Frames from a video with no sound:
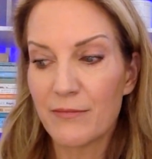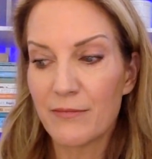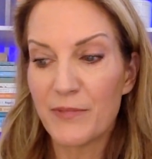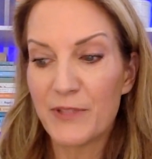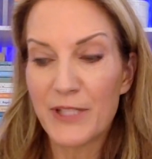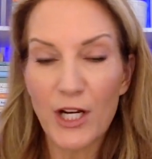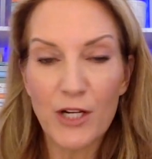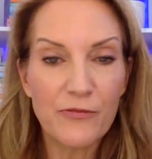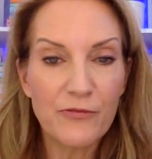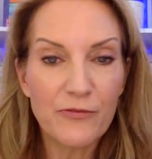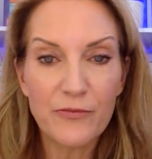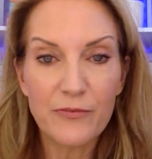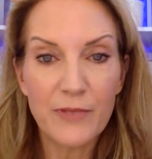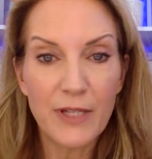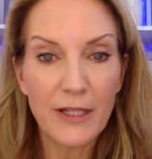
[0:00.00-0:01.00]

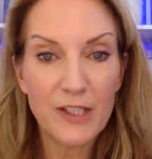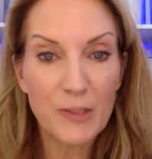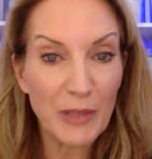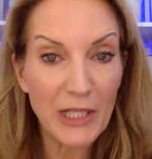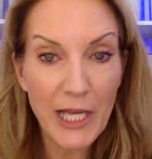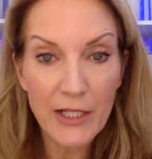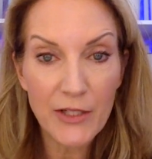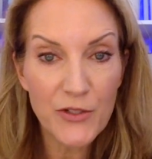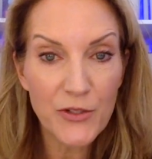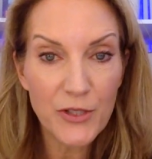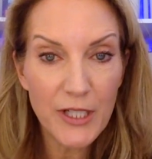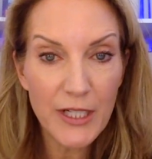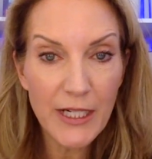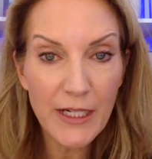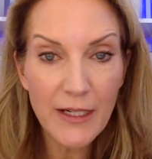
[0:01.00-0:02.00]

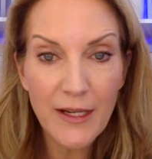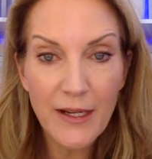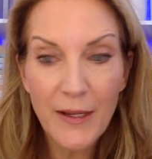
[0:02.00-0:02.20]
self-explanatory.